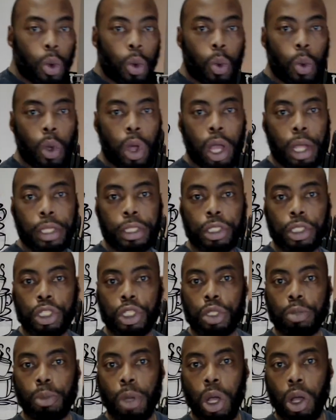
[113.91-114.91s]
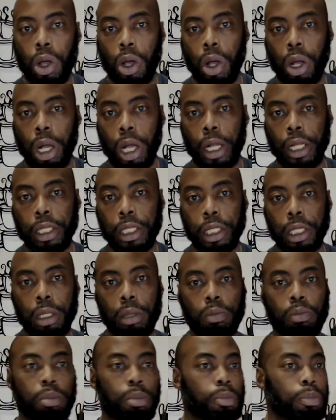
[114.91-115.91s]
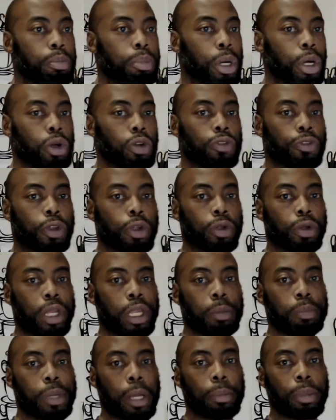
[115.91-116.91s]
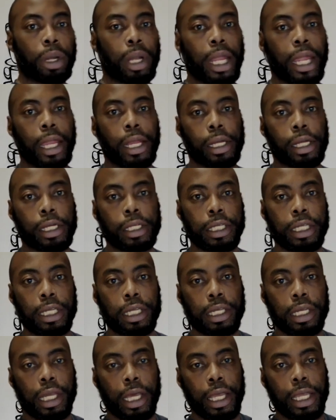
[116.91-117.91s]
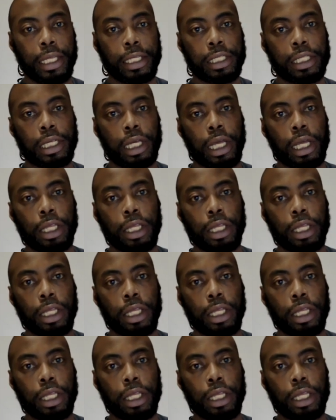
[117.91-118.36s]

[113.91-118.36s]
1 small onion, both green pepper and onion diced.